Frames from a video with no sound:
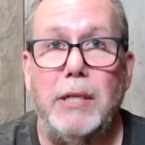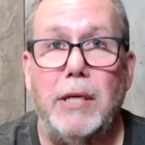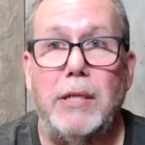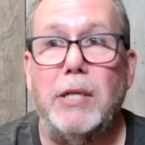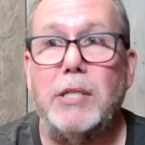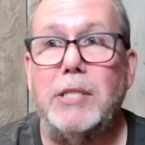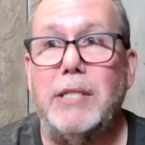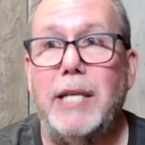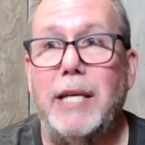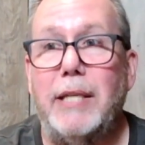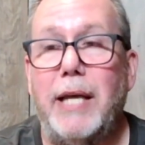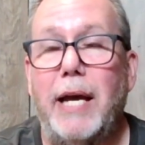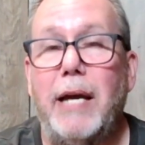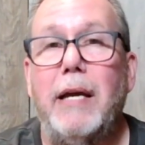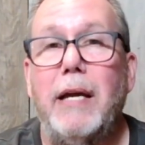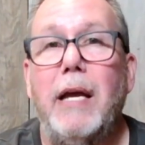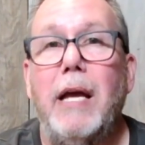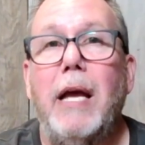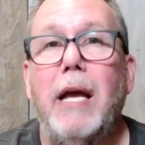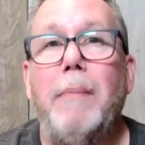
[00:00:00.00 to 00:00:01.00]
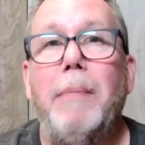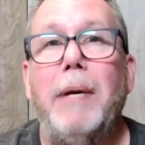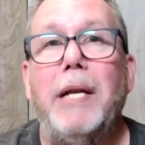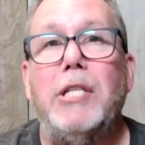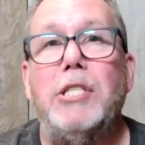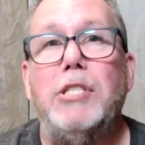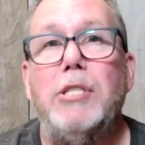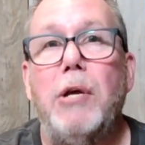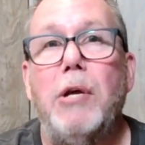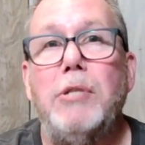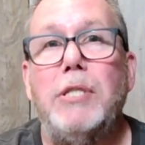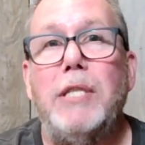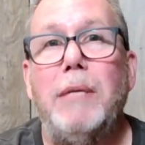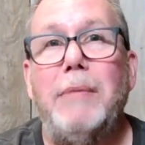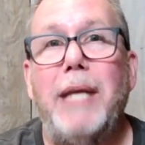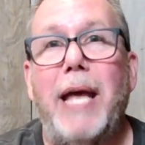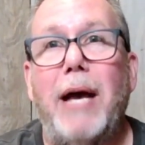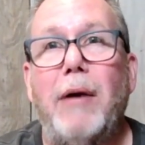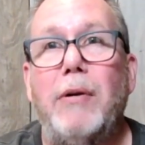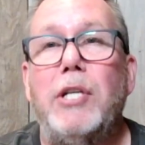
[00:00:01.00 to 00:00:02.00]
You understand that, but it slows
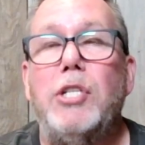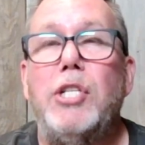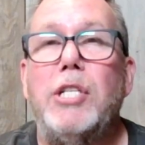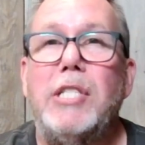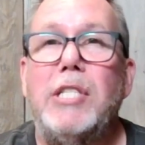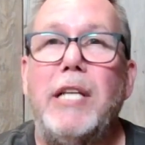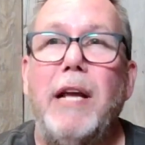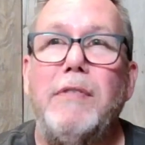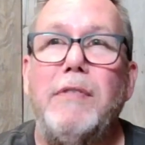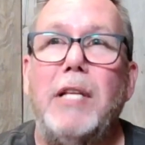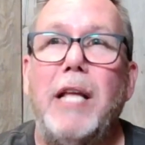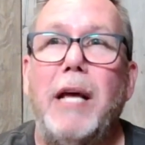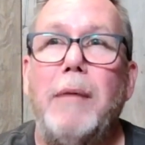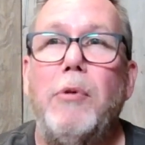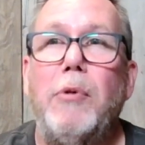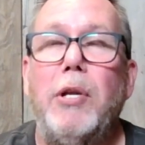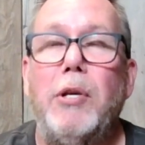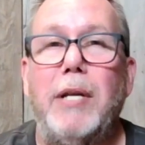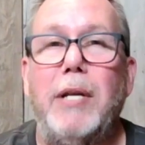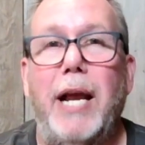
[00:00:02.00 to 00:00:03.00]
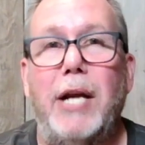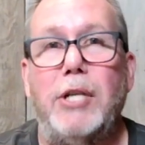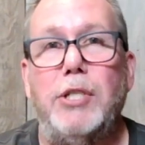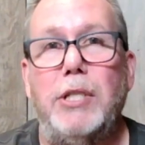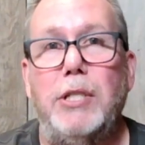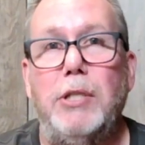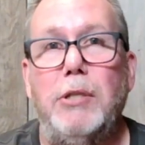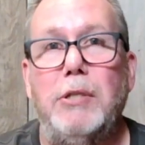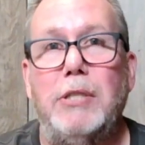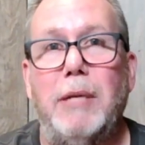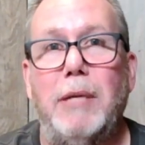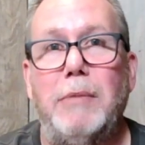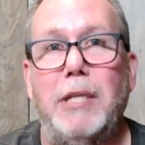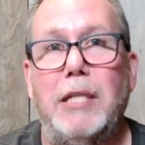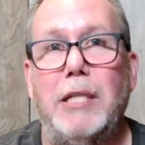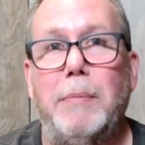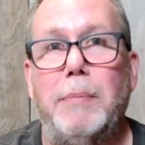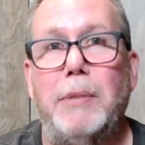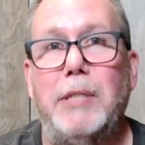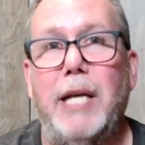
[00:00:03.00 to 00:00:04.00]
them down just enough time where you can actually do
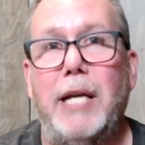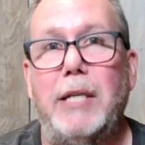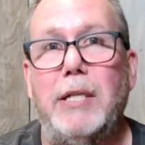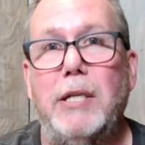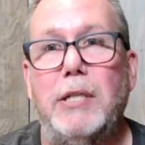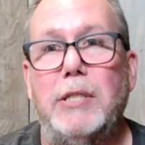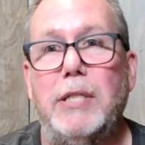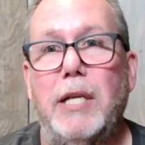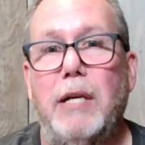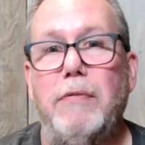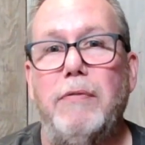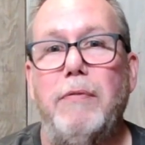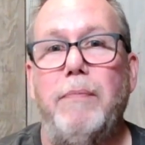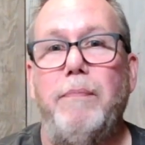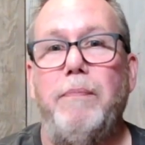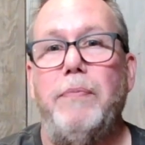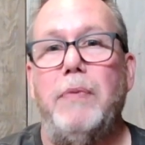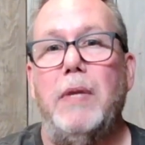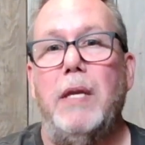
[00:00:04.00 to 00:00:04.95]
something to protect yourself.